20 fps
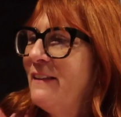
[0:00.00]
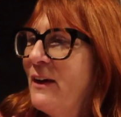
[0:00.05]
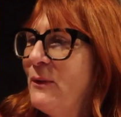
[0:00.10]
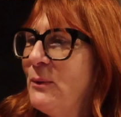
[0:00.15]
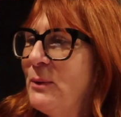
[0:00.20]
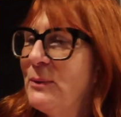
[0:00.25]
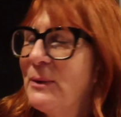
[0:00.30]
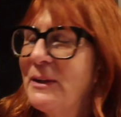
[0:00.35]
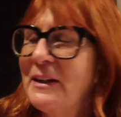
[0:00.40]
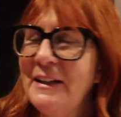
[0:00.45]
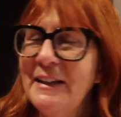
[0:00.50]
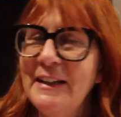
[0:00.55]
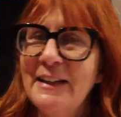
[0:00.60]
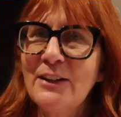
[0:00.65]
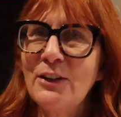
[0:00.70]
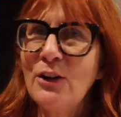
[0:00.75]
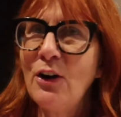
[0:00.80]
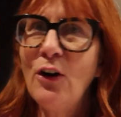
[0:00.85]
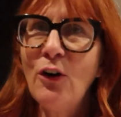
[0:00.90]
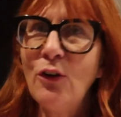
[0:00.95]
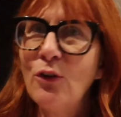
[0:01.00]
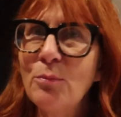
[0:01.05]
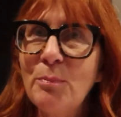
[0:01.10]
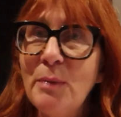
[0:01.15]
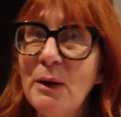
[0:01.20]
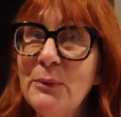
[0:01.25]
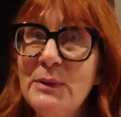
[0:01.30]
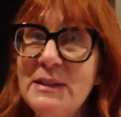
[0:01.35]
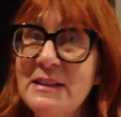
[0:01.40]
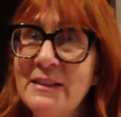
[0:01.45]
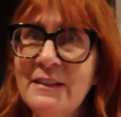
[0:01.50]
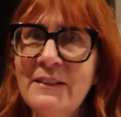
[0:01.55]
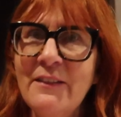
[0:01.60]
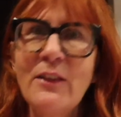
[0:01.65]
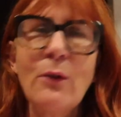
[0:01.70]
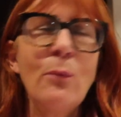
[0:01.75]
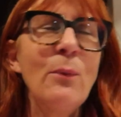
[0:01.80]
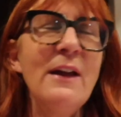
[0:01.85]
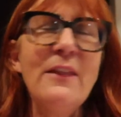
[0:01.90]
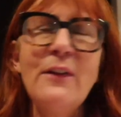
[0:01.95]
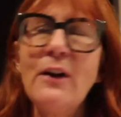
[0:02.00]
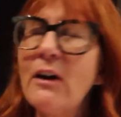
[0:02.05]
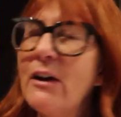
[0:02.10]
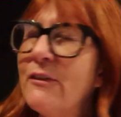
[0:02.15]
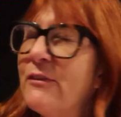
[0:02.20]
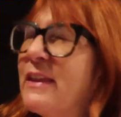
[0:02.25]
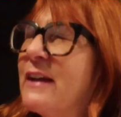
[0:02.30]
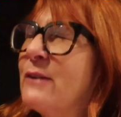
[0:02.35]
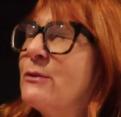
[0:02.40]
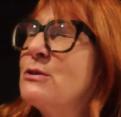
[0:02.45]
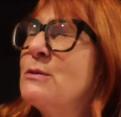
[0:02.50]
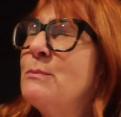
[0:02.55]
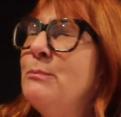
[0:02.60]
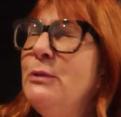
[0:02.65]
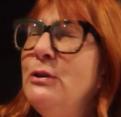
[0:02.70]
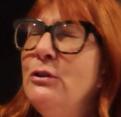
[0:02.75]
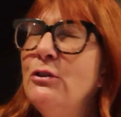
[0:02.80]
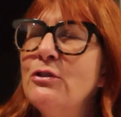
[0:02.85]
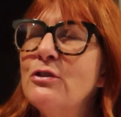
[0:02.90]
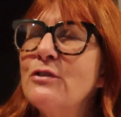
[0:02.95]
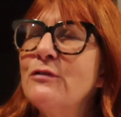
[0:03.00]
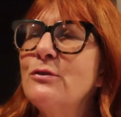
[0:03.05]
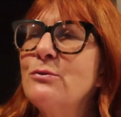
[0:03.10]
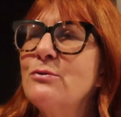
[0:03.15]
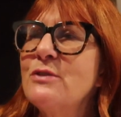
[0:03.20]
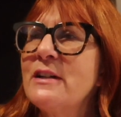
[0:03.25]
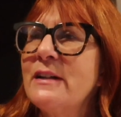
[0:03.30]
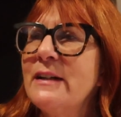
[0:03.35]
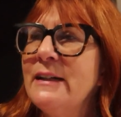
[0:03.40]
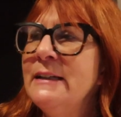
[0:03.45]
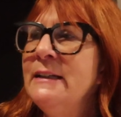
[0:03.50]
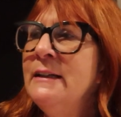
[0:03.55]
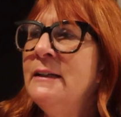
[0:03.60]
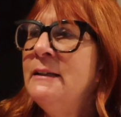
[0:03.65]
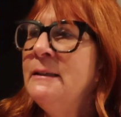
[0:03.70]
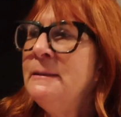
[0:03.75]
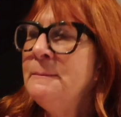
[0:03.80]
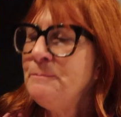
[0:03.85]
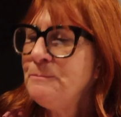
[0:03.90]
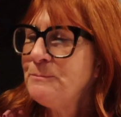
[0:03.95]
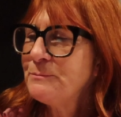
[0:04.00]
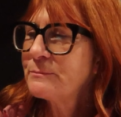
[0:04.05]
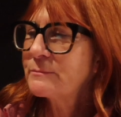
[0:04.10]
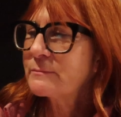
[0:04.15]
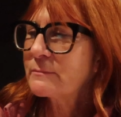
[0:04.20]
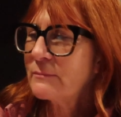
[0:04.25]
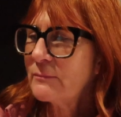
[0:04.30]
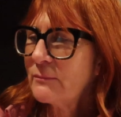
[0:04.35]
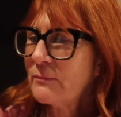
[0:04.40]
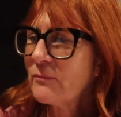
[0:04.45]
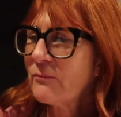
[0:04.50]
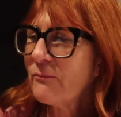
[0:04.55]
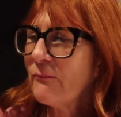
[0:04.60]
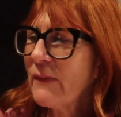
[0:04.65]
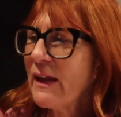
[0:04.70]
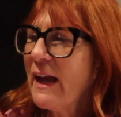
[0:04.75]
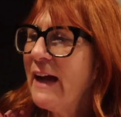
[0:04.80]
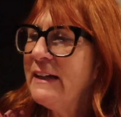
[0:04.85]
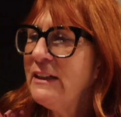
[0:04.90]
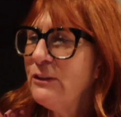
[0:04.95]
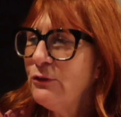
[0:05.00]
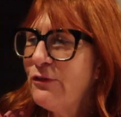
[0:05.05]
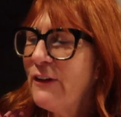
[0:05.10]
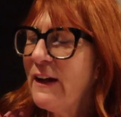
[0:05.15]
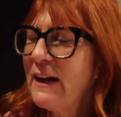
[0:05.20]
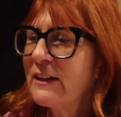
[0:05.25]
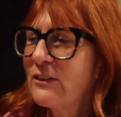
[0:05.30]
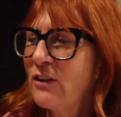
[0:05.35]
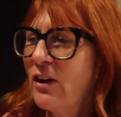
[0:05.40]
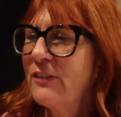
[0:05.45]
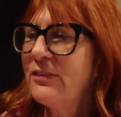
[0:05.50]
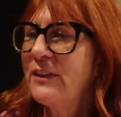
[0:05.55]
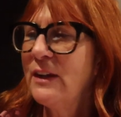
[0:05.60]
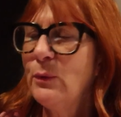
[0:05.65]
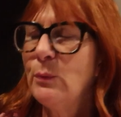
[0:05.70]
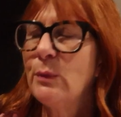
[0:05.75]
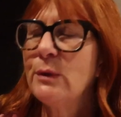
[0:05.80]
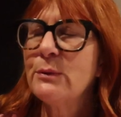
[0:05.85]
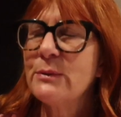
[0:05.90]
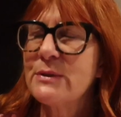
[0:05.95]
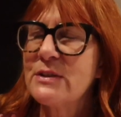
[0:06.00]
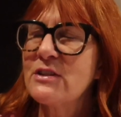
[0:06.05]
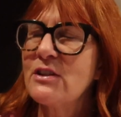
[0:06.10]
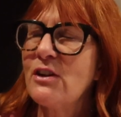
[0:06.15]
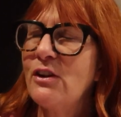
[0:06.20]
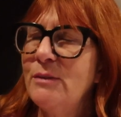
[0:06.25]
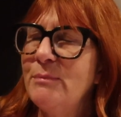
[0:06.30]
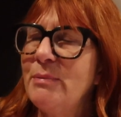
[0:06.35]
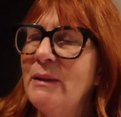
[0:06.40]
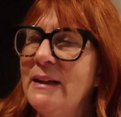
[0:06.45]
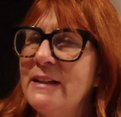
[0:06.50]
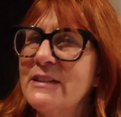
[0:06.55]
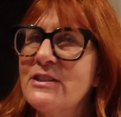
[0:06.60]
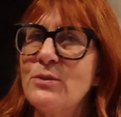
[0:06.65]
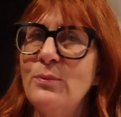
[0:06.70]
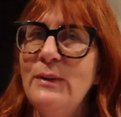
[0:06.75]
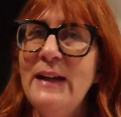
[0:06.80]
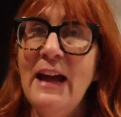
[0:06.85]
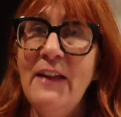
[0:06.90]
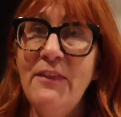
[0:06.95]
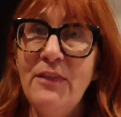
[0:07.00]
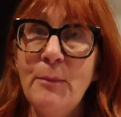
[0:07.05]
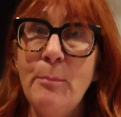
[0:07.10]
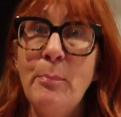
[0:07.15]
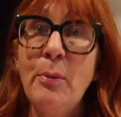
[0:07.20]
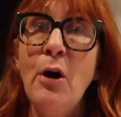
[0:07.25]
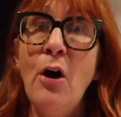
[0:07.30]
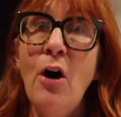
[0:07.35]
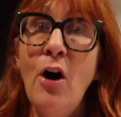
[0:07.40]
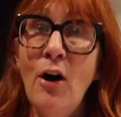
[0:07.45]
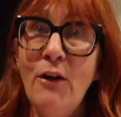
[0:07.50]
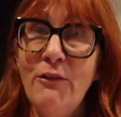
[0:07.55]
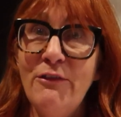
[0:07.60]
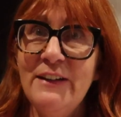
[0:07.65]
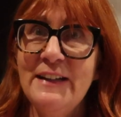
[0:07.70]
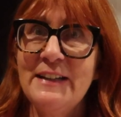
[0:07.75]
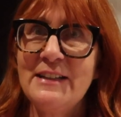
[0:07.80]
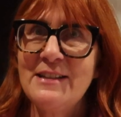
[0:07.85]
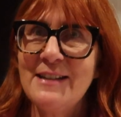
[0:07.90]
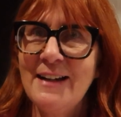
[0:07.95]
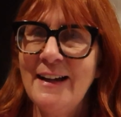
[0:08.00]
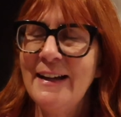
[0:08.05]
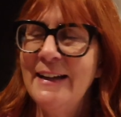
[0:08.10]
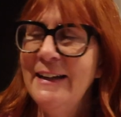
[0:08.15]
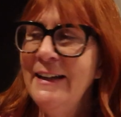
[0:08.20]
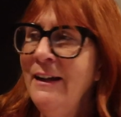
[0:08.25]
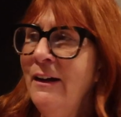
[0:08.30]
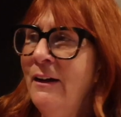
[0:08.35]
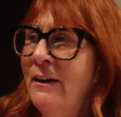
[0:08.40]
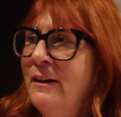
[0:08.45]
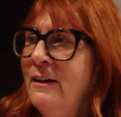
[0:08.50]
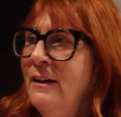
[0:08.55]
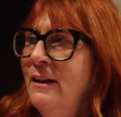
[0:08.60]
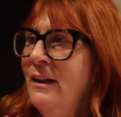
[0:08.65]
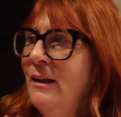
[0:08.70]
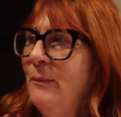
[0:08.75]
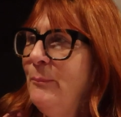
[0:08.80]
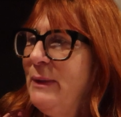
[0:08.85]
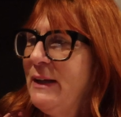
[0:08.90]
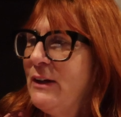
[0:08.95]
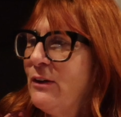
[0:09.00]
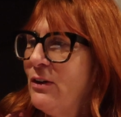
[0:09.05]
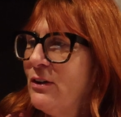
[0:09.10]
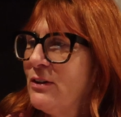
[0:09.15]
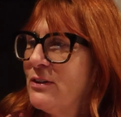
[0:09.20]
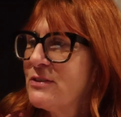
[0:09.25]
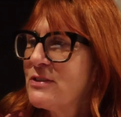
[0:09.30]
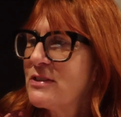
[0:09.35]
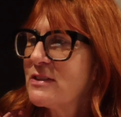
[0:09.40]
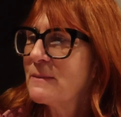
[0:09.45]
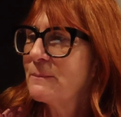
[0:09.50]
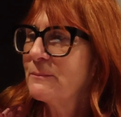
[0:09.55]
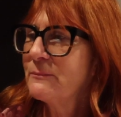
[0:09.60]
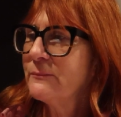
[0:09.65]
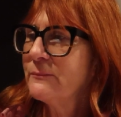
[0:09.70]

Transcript: that we were going to get cold, but we didn't. The weather over there was beautiful today. And in fact, I think we were so blessed. We had the perfect day because